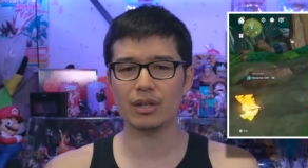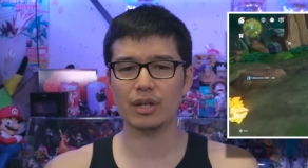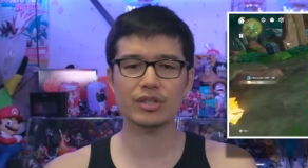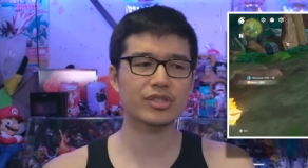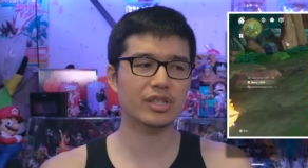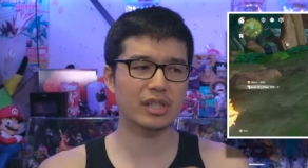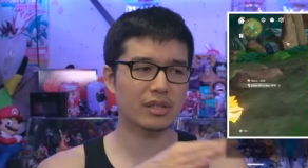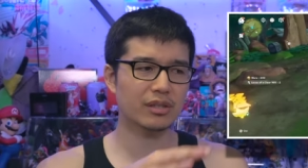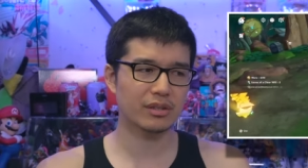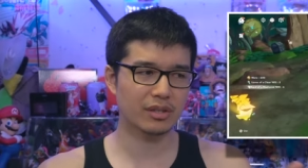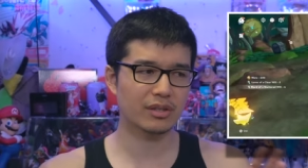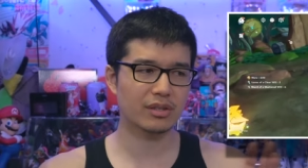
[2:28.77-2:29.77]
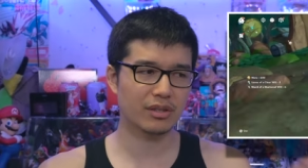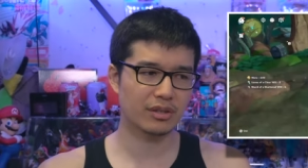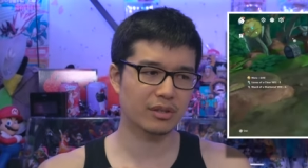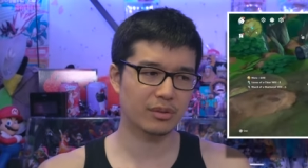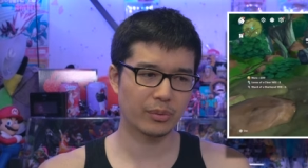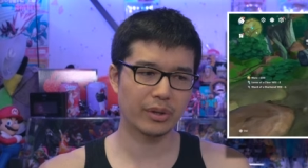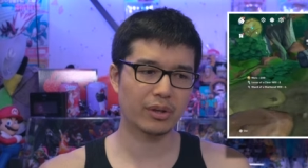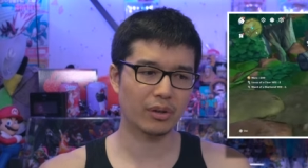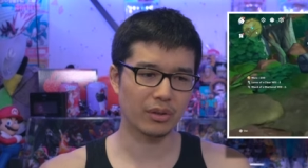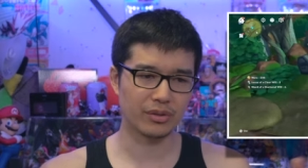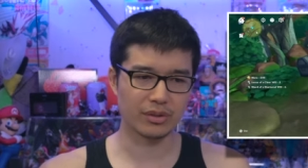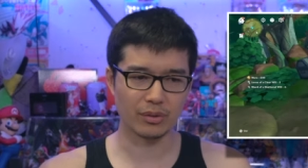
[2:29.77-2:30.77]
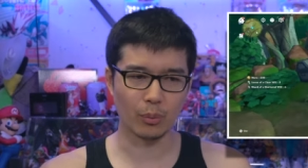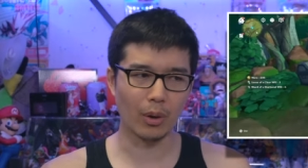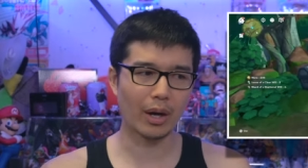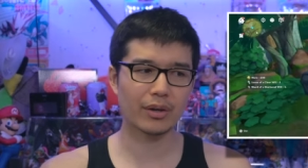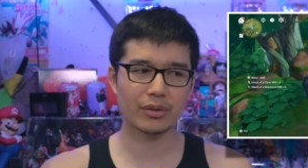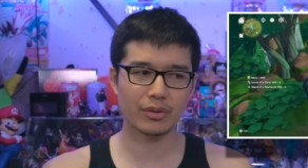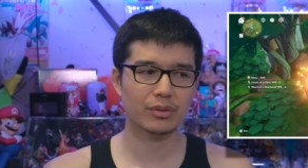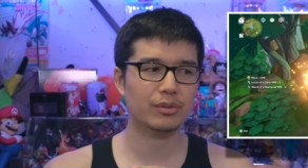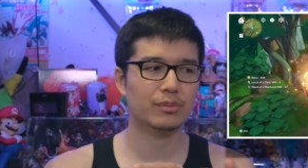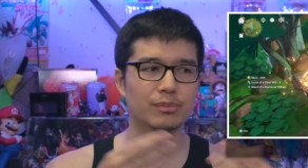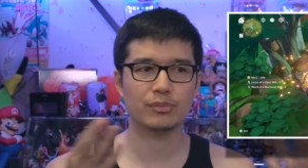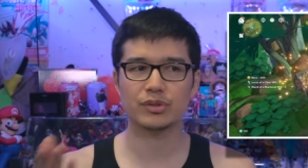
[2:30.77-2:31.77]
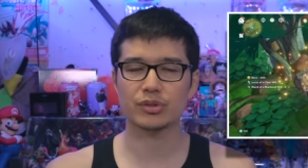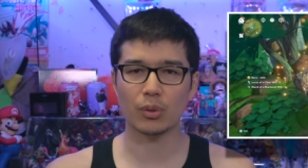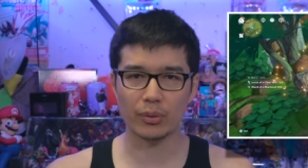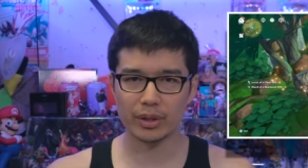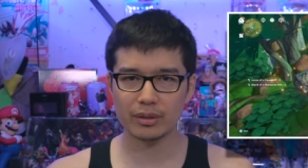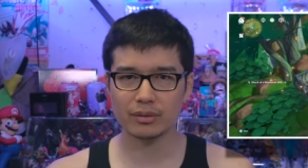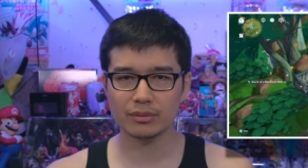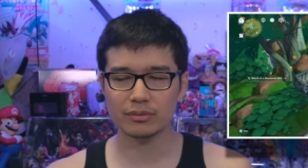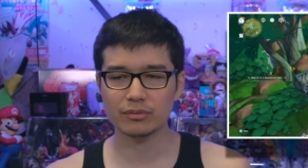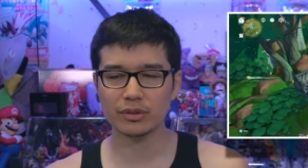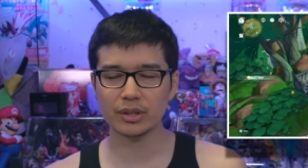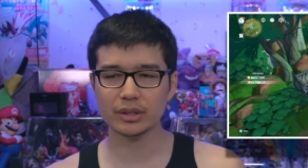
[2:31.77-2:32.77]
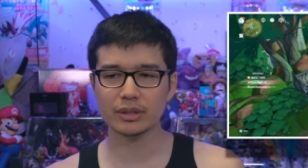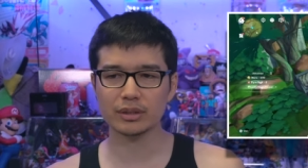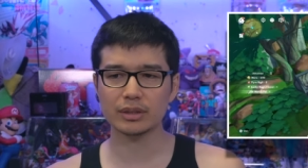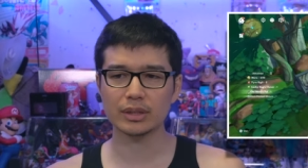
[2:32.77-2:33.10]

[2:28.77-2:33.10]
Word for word: a sea the, the, the, what do you call the the water saurian right